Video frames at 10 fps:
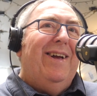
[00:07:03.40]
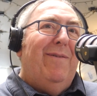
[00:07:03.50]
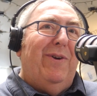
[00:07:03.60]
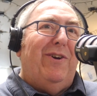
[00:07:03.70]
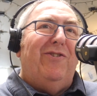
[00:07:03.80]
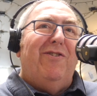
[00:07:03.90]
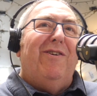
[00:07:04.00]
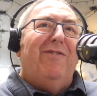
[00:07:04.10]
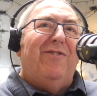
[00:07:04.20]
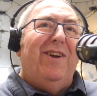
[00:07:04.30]
Because you're
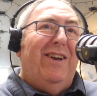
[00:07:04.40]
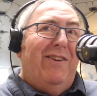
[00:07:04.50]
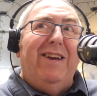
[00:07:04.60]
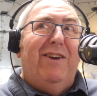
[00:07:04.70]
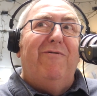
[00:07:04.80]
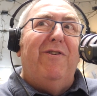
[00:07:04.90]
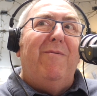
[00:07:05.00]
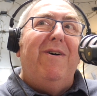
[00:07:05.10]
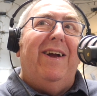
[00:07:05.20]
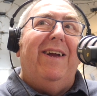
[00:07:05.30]
on stage. You can run
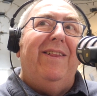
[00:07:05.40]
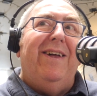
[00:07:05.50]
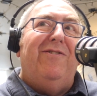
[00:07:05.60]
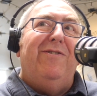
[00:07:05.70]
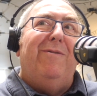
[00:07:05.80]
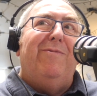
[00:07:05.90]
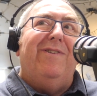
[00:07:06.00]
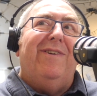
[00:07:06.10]
away. That's an option.